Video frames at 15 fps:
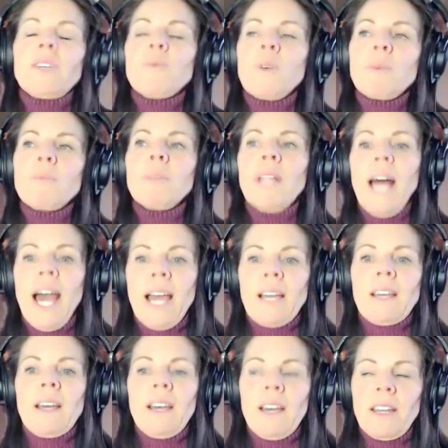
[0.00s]

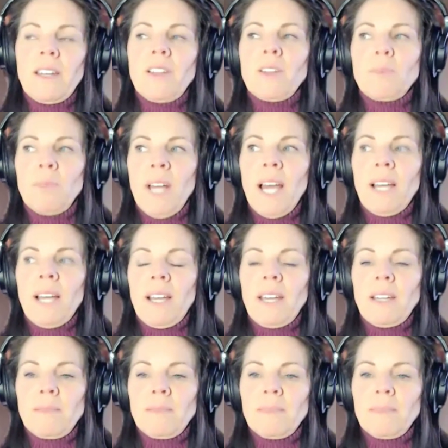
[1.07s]
another black item.